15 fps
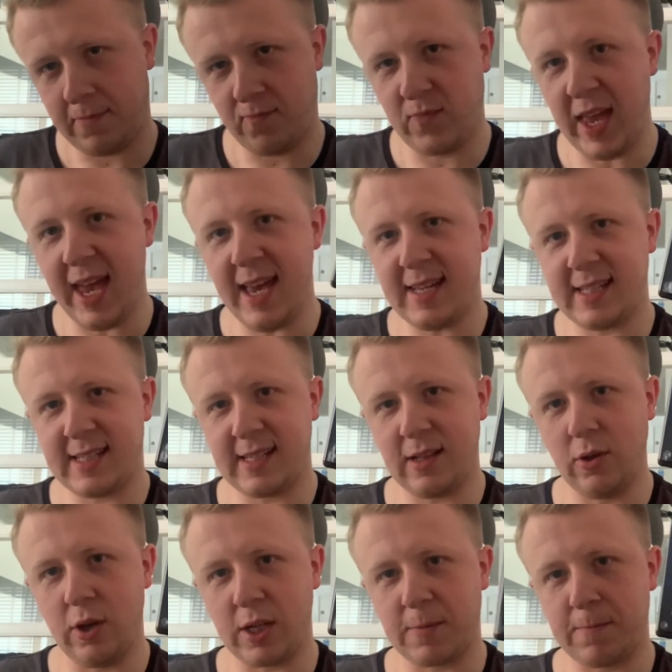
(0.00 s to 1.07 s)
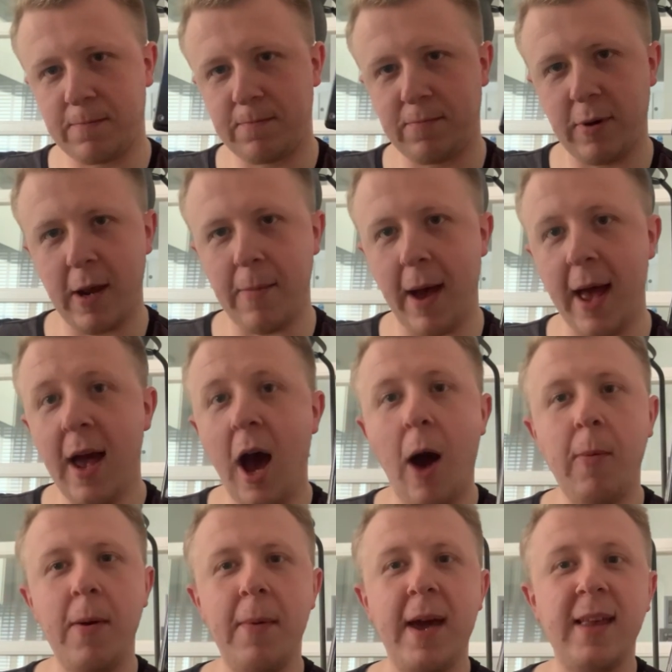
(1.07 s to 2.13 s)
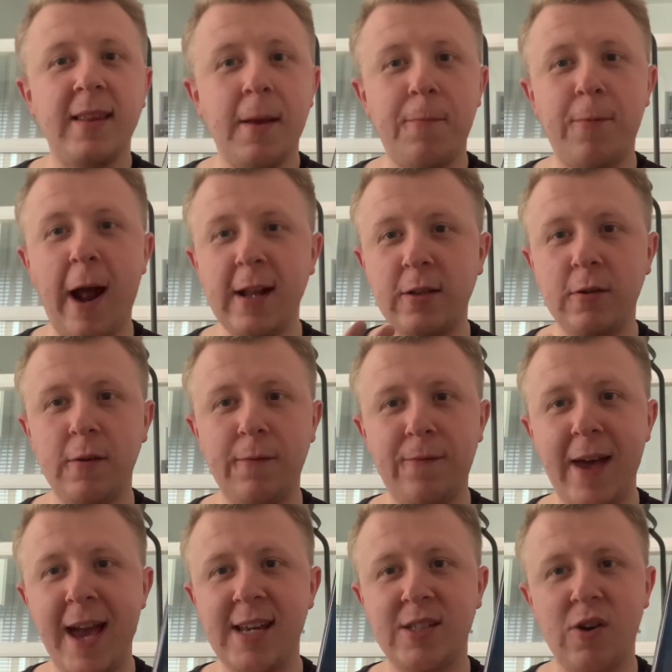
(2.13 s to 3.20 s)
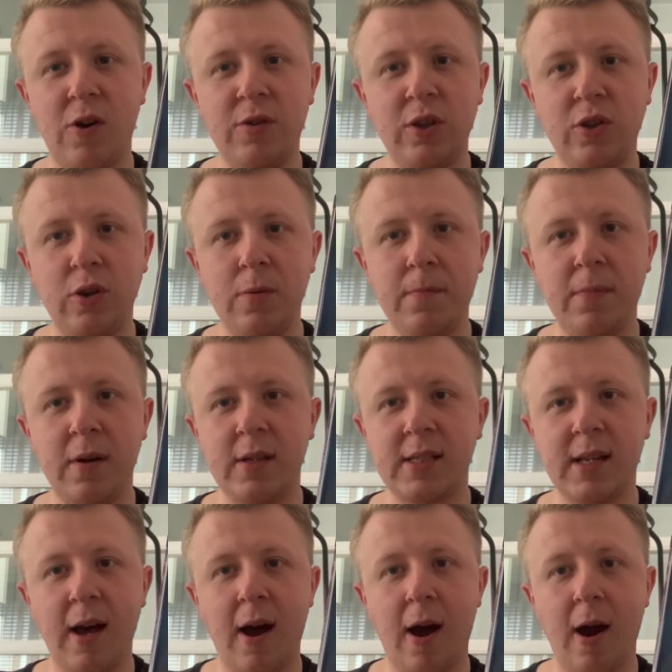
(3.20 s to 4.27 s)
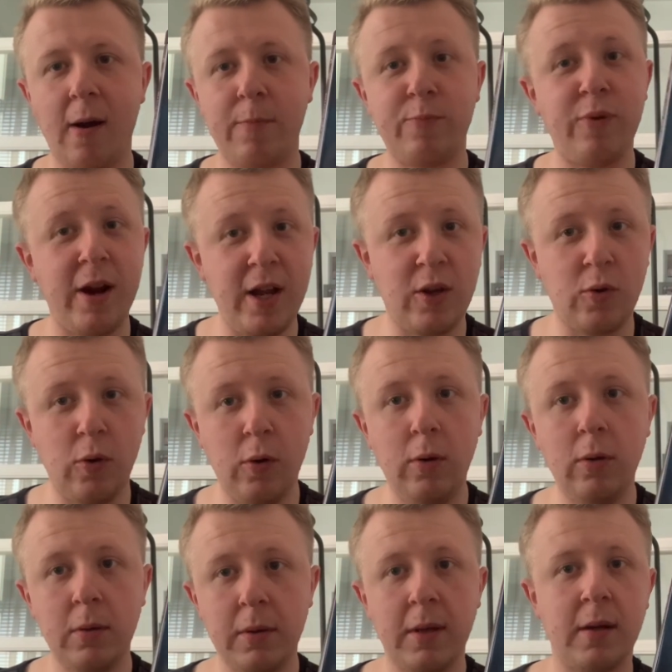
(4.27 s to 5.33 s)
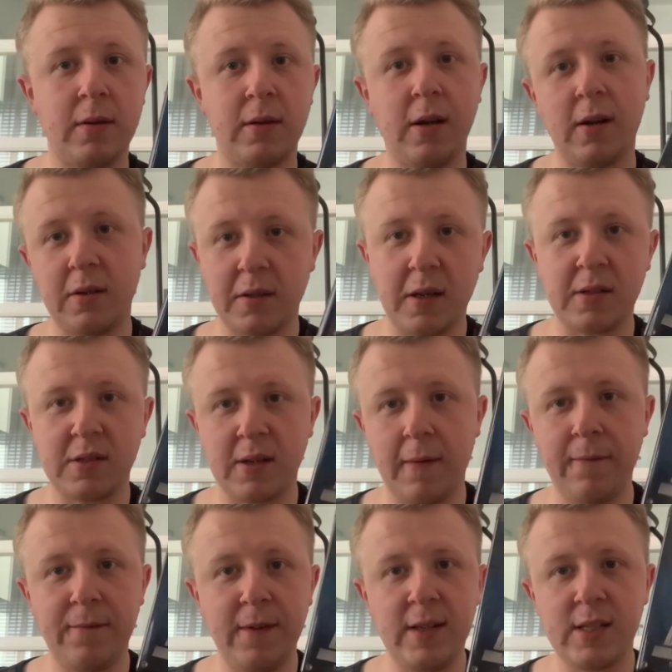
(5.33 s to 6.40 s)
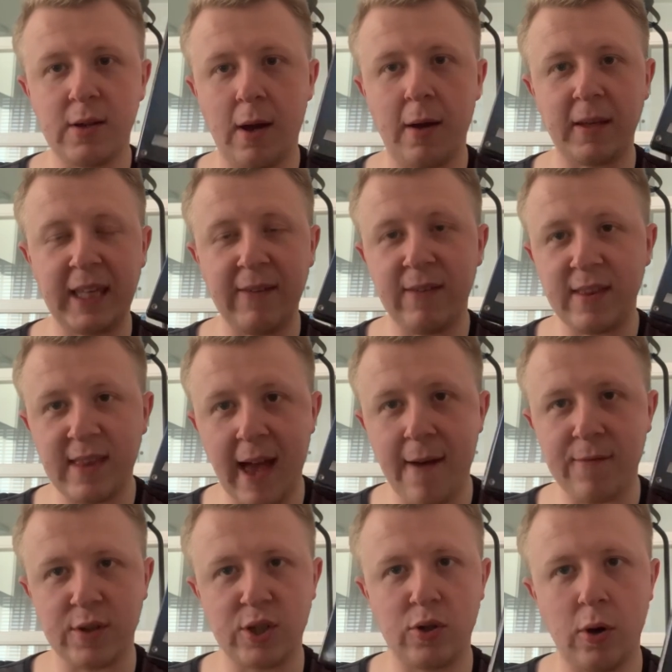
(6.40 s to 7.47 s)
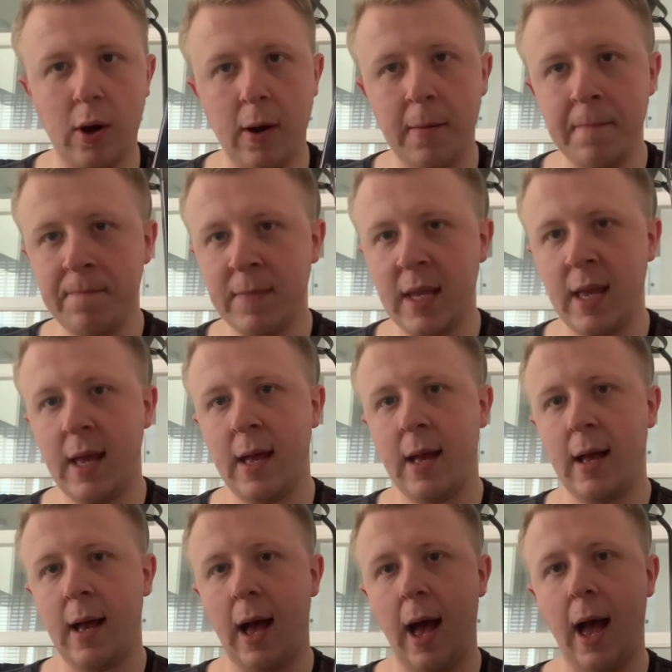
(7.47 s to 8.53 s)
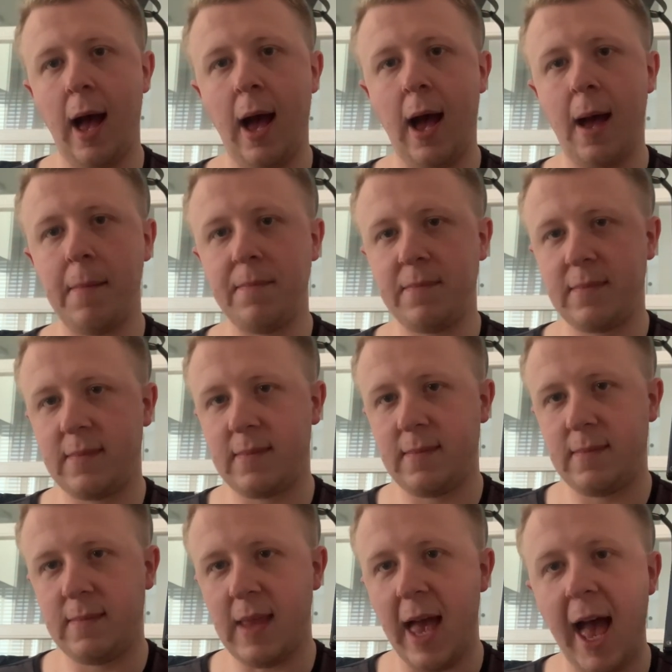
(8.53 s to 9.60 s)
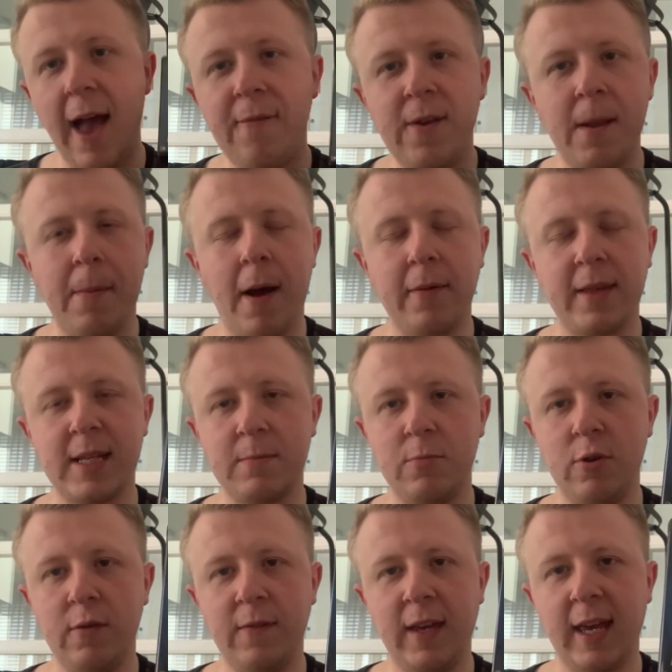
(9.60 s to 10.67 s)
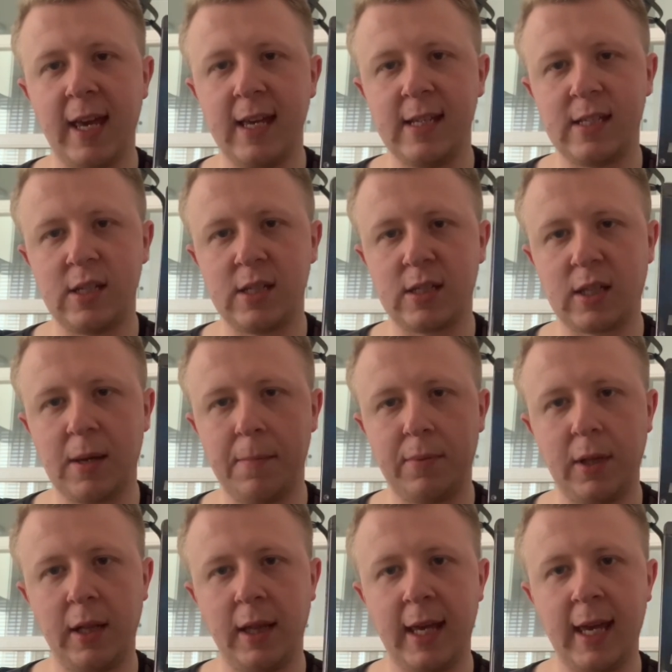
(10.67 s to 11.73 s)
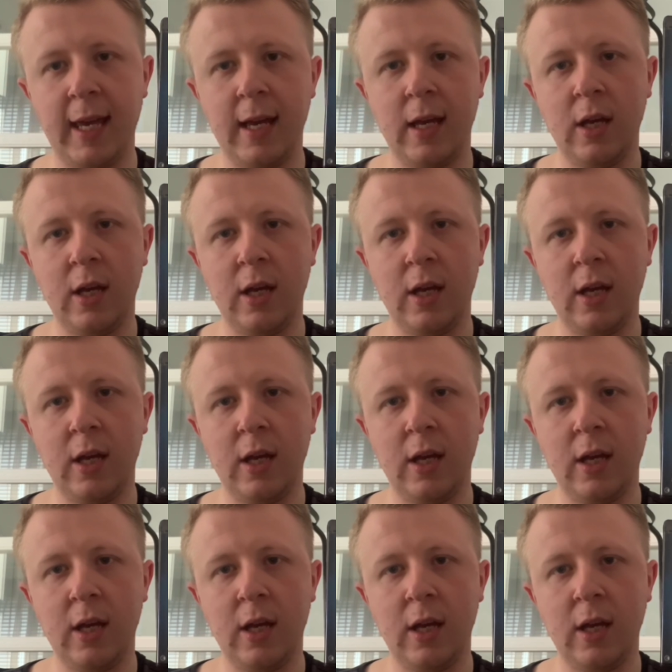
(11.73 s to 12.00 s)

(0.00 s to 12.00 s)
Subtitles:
this looks pretty bad. Oh, wait a minute. The practical effects on the Goombas are pretty cool. There's something, so I'll give it that for sure. Everything about this movie is just completely